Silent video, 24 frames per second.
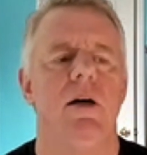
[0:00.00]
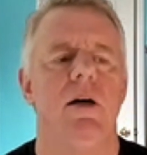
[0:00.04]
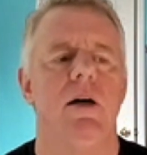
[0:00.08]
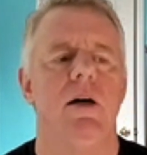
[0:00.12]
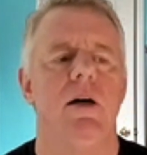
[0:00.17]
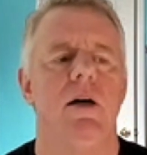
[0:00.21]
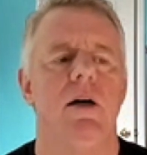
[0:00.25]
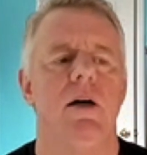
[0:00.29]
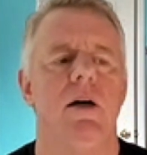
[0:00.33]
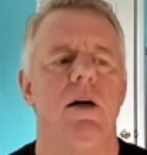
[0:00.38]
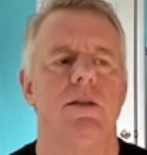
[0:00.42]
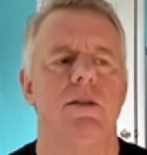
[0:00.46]

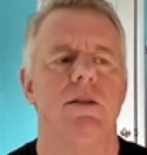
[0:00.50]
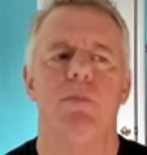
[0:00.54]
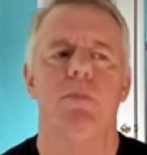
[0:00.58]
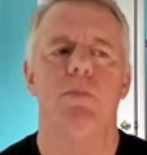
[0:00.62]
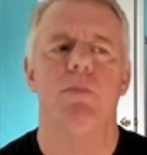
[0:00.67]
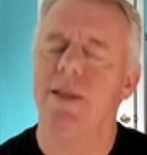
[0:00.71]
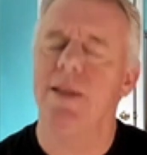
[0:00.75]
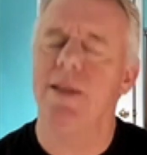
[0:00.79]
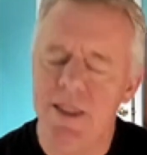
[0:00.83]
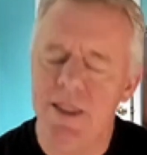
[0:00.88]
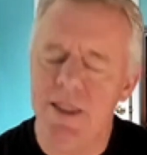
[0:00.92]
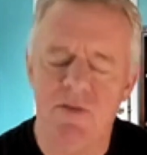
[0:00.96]
Uh, it's my
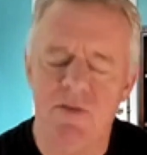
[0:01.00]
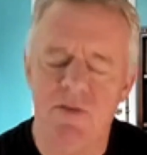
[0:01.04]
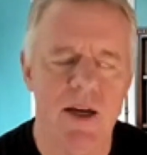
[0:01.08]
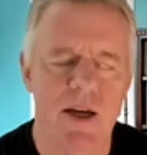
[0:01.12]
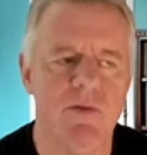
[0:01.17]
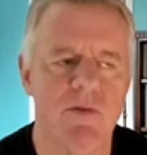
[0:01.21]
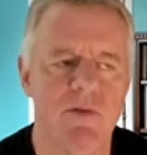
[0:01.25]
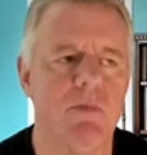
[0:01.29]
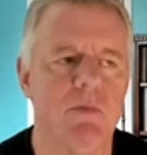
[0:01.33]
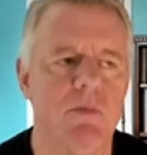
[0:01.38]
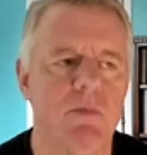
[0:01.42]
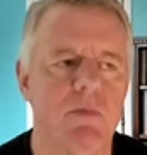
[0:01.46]
least
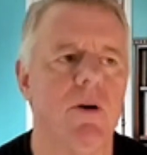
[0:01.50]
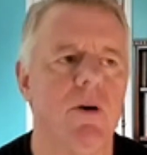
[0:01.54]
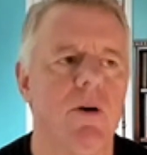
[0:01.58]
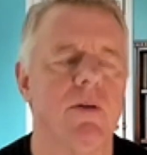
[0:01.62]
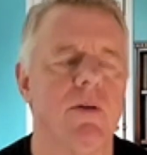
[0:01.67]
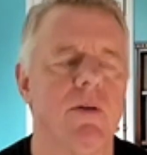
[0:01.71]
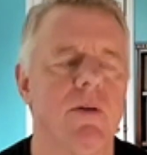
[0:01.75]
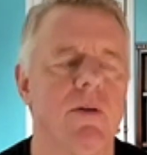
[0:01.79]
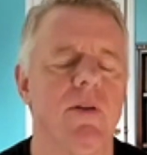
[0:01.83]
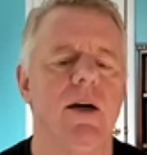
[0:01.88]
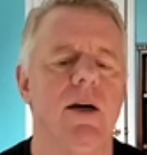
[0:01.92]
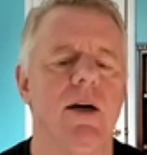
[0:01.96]
favorite part
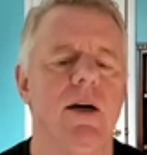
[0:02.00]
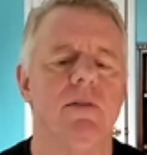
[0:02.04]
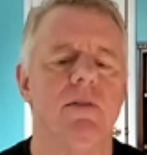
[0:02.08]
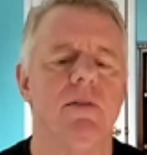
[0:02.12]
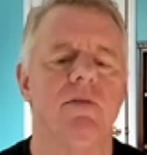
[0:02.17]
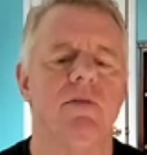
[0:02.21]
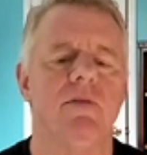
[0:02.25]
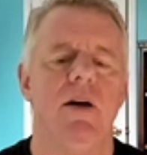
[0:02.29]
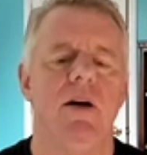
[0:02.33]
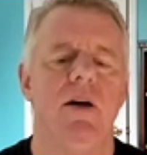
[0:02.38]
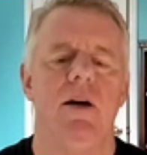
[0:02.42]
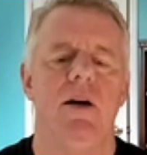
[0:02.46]
of
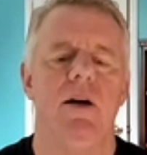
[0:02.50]
life,